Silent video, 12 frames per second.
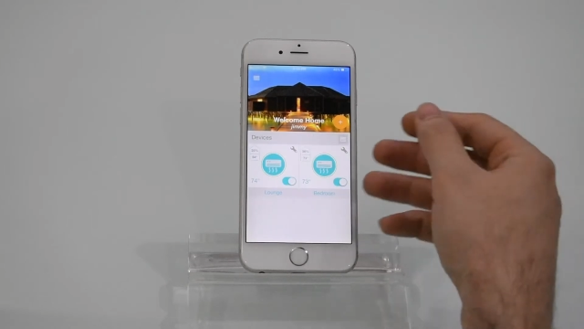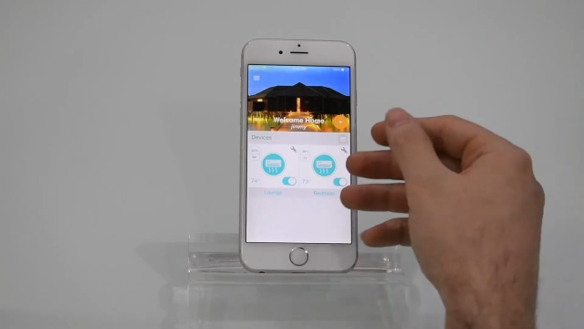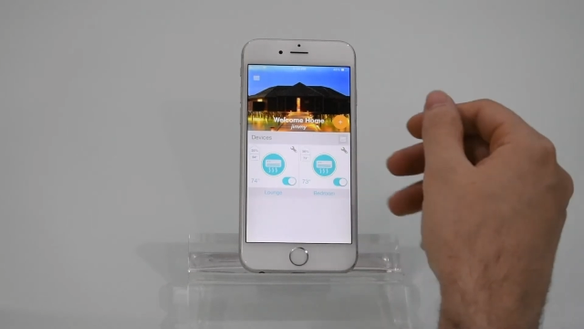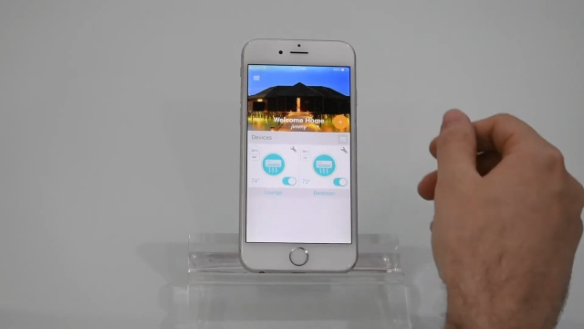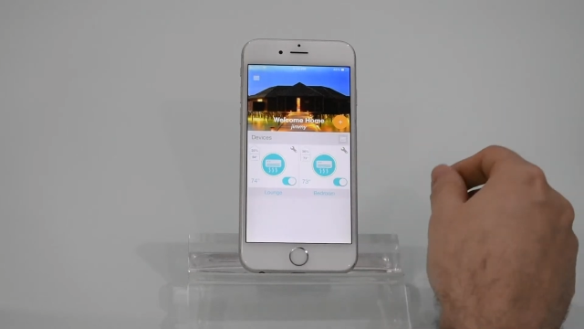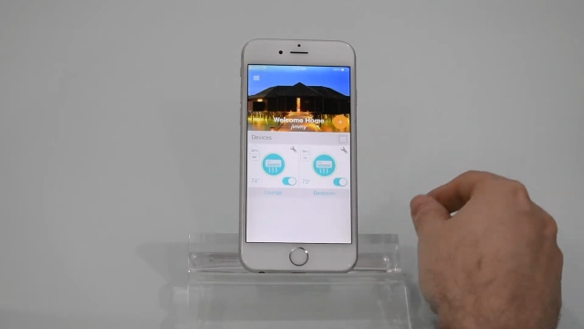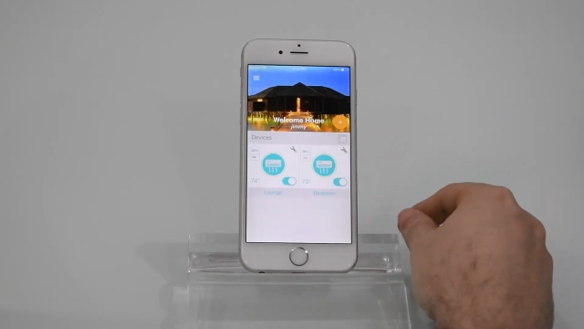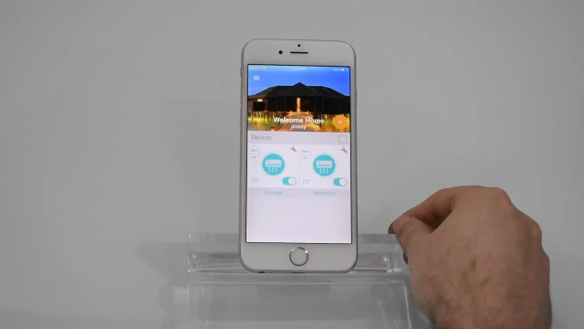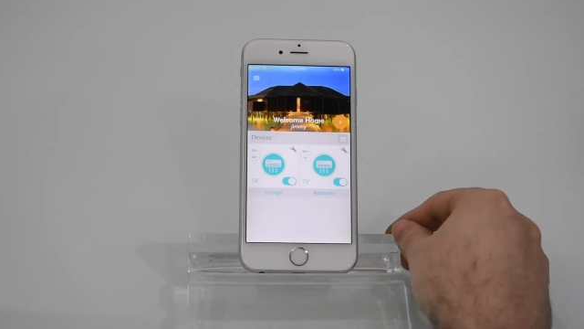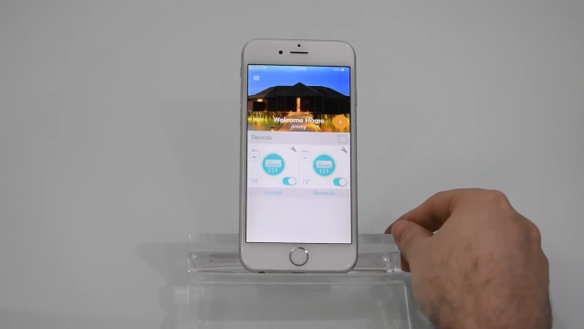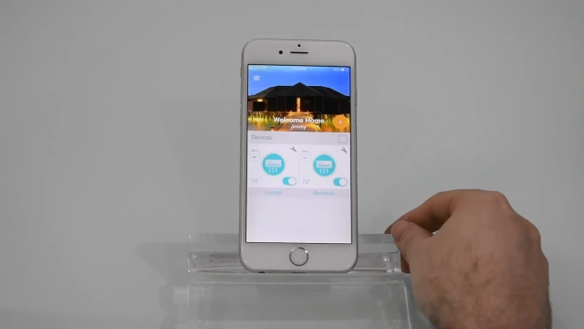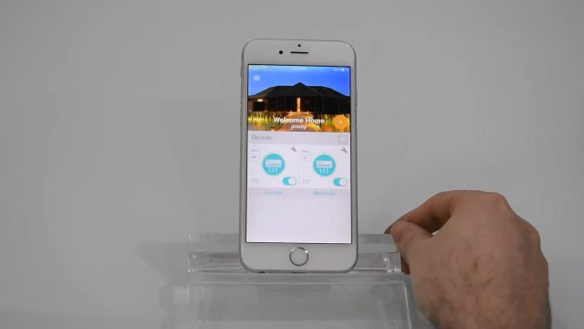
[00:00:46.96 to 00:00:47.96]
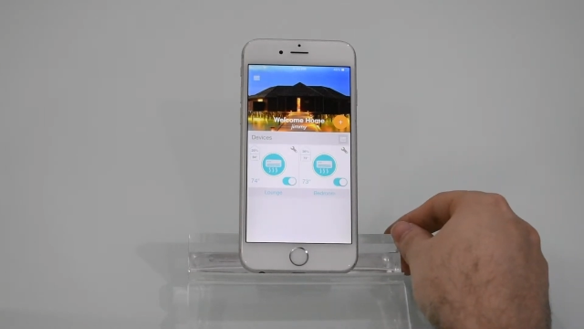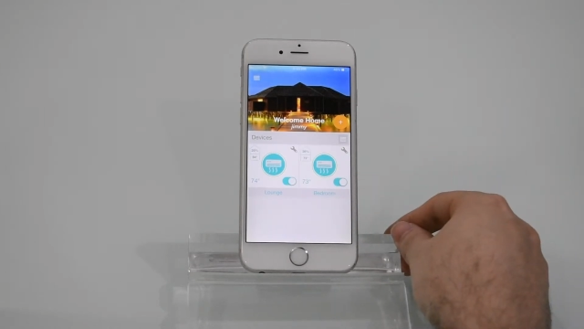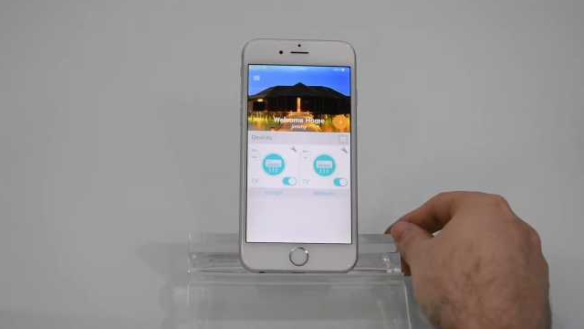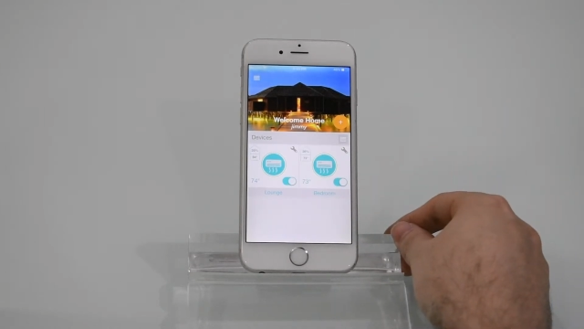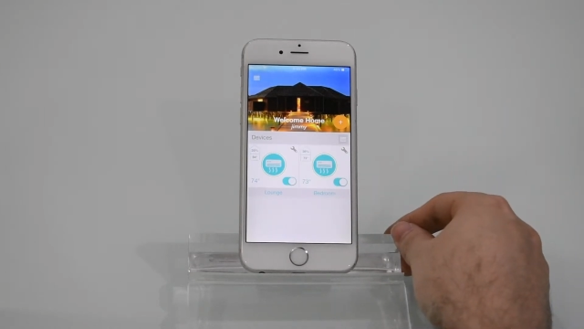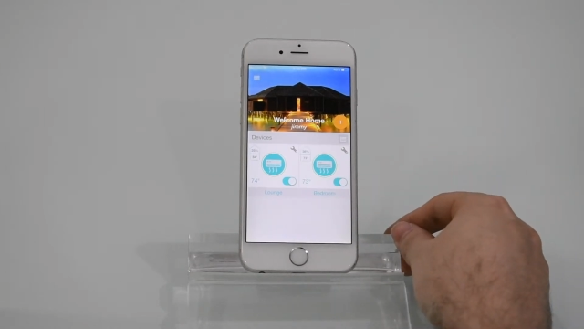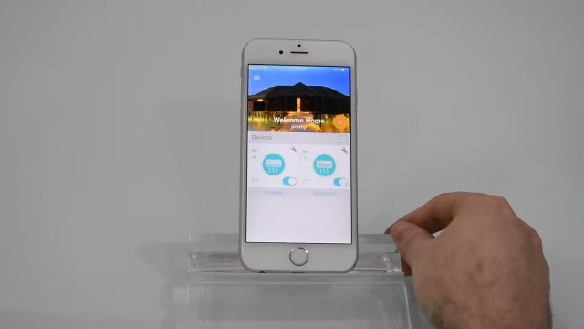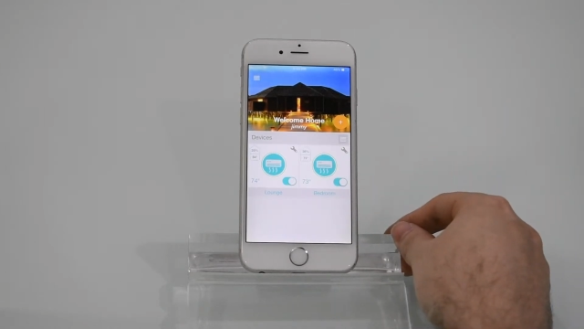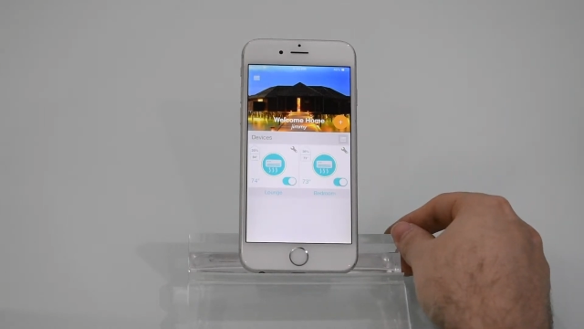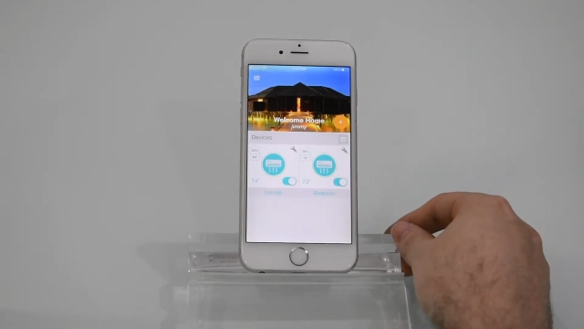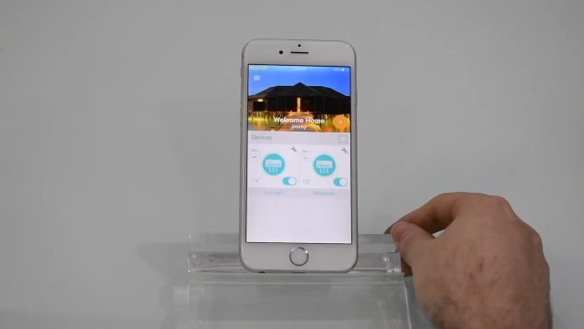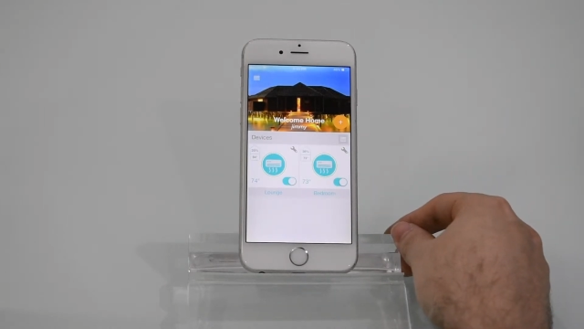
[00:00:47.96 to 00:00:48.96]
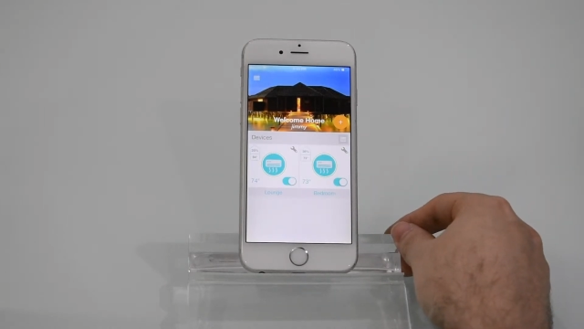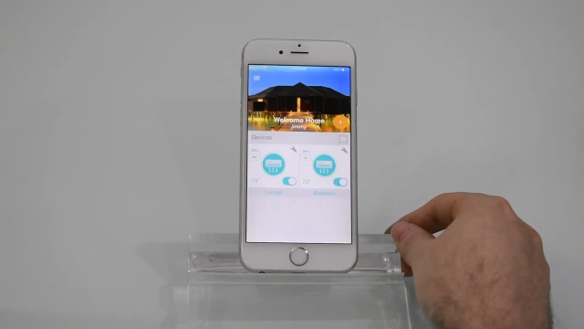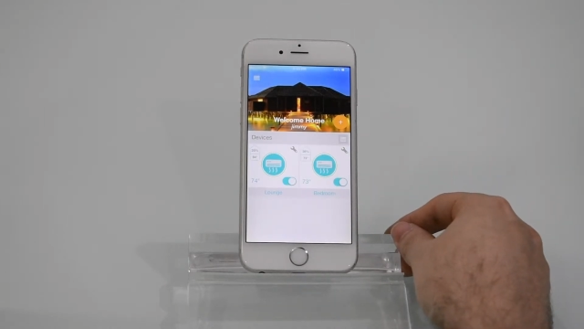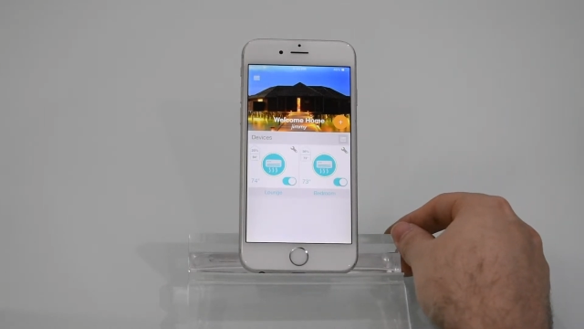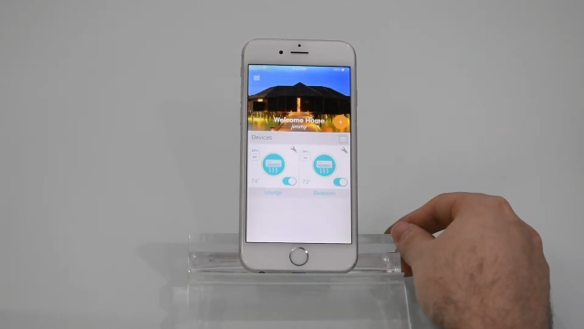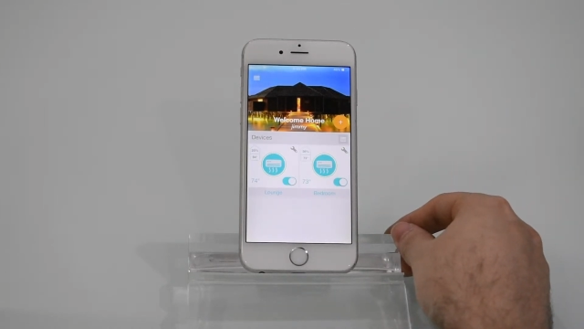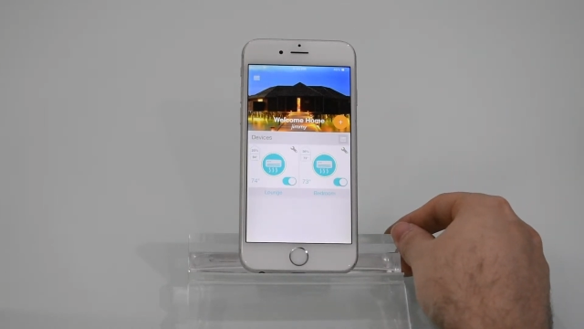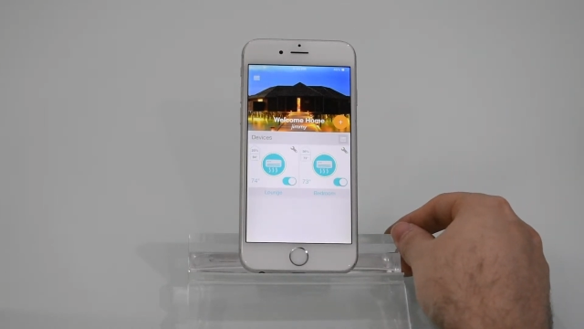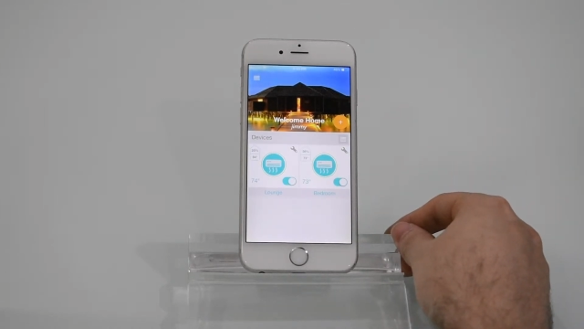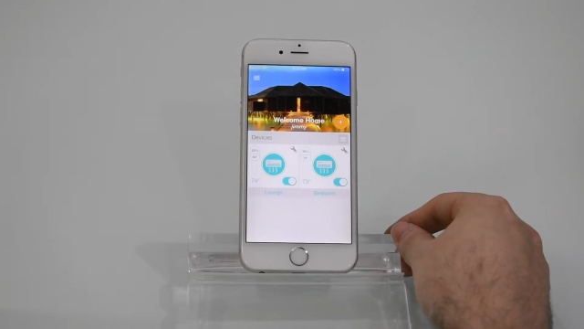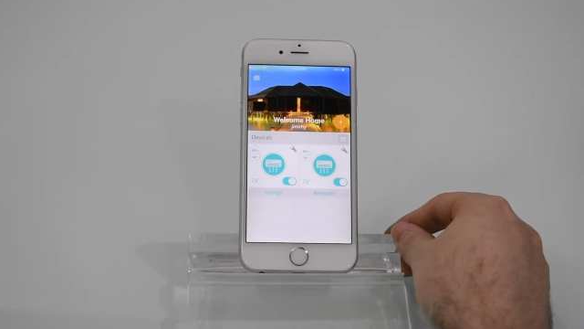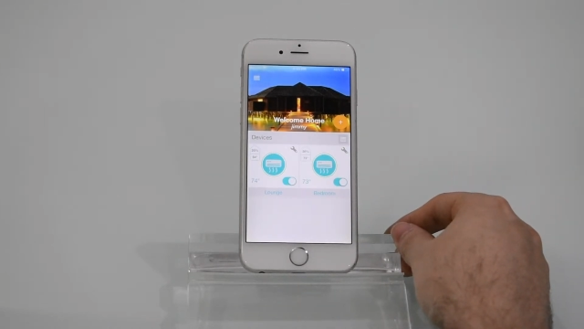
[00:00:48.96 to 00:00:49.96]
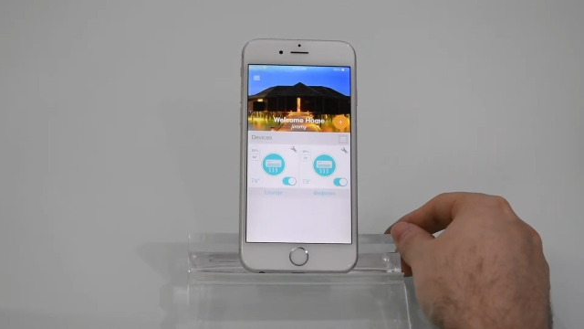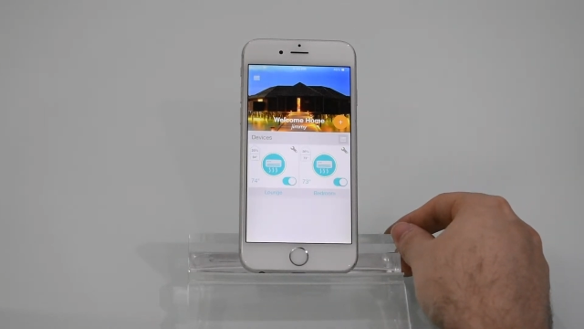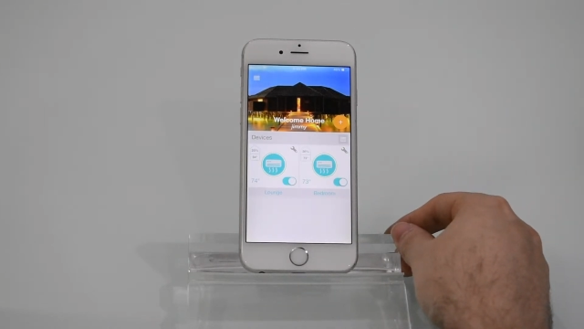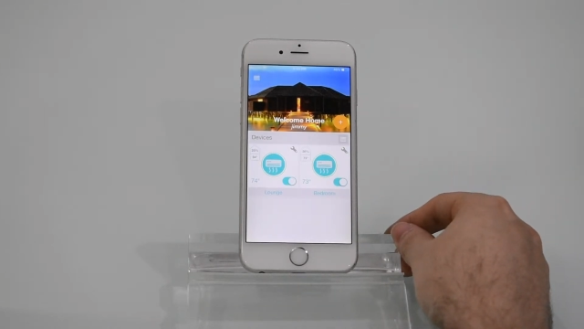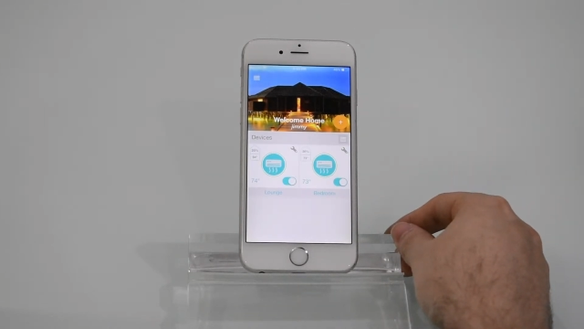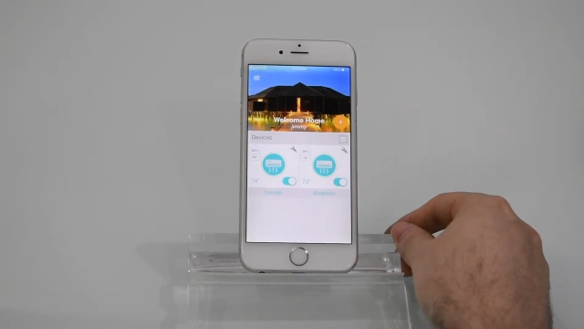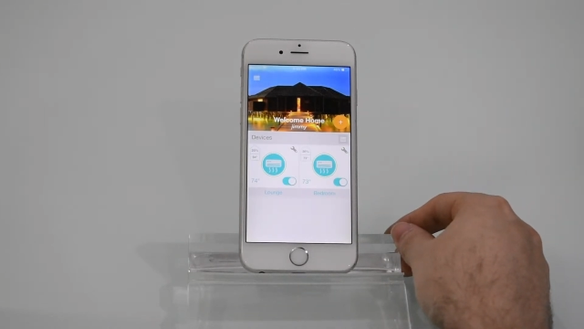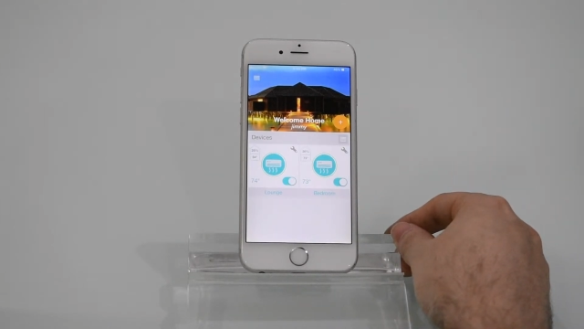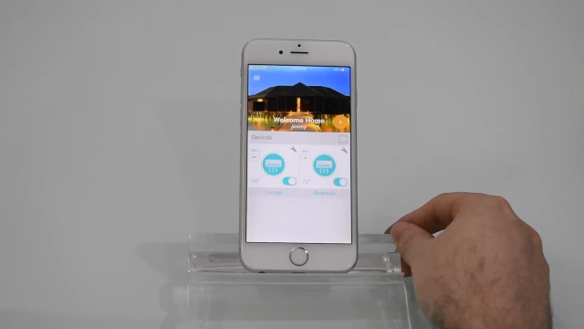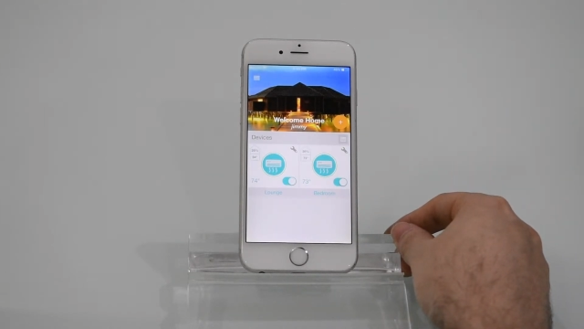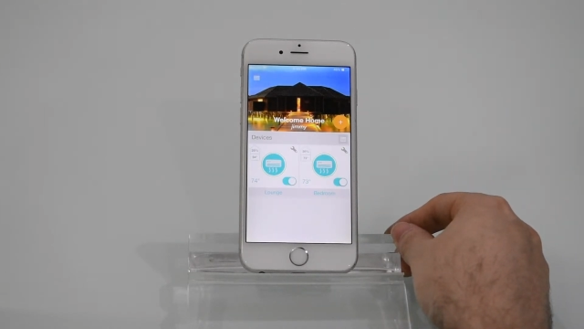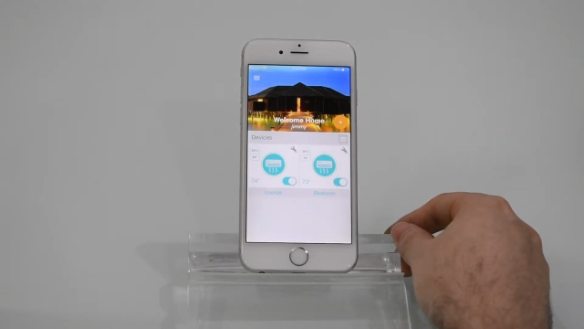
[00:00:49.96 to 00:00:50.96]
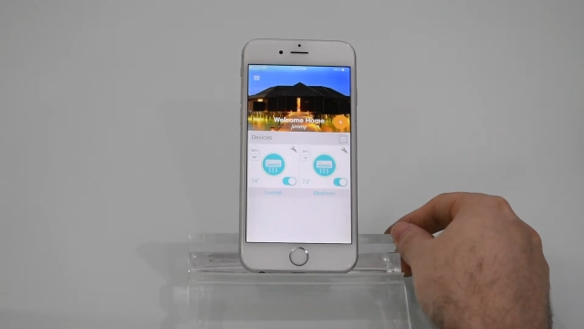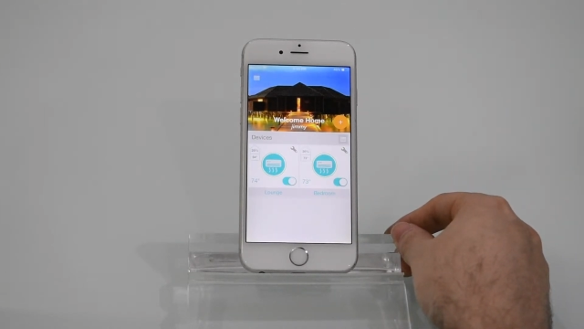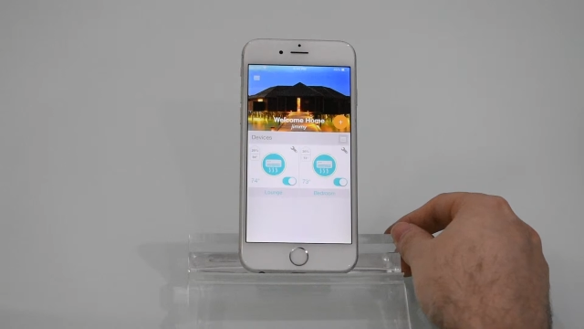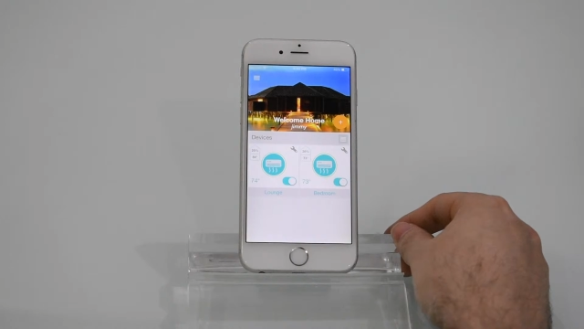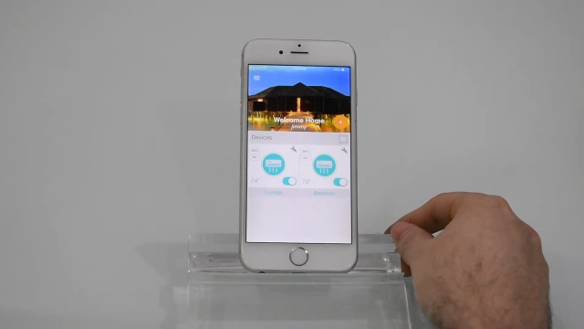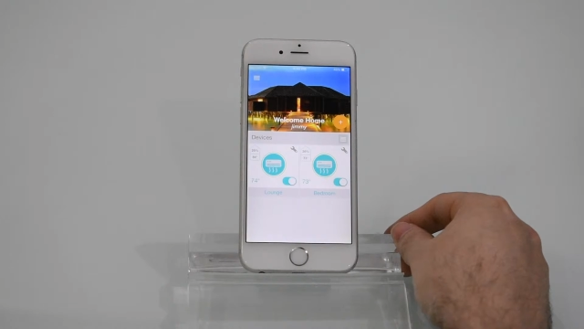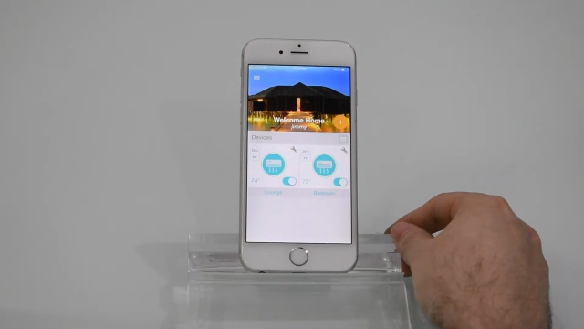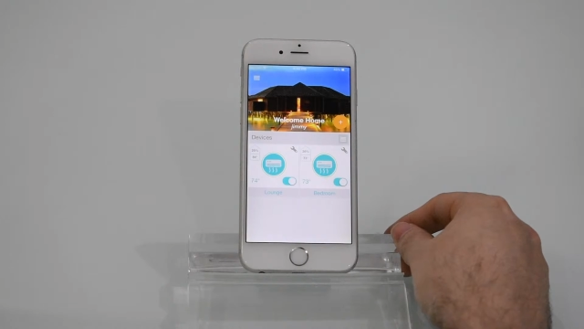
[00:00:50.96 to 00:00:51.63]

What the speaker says: (no speaker visible)